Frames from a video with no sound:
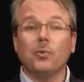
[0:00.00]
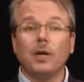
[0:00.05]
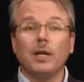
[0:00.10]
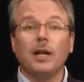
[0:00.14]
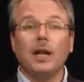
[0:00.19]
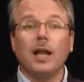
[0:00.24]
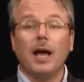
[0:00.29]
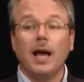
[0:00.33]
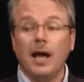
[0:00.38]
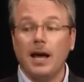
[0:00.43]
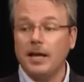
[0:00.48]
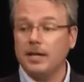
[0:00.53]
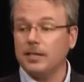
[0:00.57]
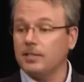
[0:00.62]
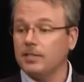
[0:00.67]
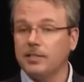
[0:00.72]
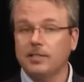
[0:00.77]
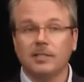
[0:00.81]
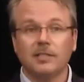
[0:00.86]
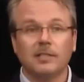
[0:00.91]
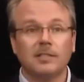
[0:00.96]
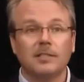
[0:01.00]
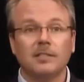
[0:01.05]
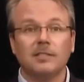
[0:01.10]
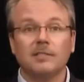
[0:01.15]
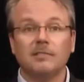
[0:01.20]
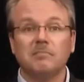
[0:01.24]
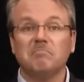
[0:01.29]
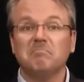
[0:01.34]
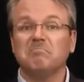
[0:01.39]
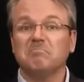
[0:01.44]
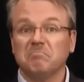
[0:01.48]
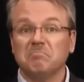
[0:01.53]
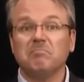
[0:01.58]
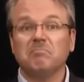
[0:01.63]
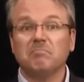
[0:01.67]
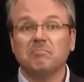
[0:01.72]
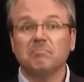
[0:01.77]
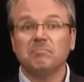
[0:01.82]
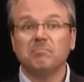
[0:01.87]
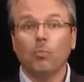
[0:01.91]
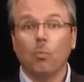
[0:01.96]
realize
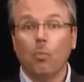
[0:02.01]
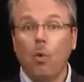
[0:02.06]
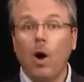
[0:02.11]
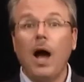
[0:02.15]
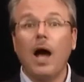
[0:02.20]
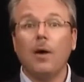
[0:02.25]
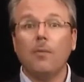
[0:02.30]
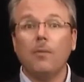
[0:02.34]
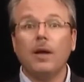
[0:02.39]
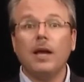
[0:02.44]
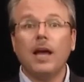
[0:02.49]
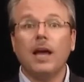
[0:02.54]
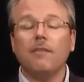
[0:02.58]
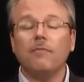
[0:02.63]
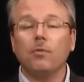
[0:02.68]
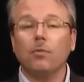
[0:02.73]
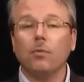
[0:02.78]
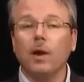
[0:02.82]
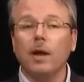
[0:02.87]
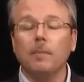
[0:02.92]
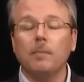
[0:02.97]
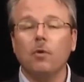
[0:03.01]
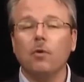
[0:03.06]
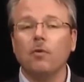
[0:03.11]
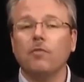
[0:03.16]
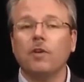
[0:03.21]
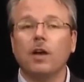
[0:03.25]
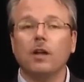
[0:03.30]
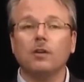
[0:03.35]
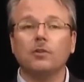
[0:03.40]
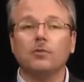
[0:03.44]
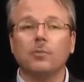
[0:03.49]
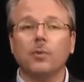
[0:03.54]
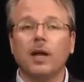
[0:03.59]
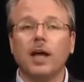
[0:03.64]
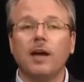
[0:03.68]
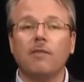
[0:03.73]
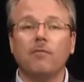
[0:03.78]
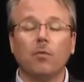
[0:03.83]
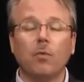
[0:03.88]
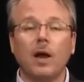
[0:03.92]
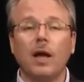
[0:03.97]
why we have the rainbow of colors we
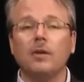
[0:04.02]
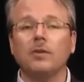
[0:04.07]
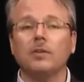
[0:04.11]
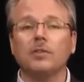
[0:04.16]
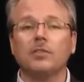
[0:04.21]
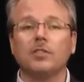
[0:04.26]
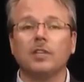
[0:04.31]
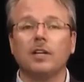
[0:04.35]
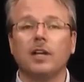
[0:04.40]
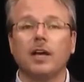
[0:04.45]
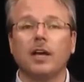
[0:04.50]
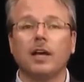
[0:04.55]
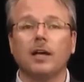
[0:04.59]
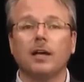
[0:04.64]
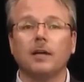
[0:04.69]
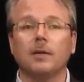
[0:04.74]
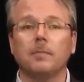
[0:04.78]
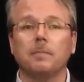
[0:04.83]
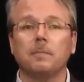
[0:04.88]
have around us today.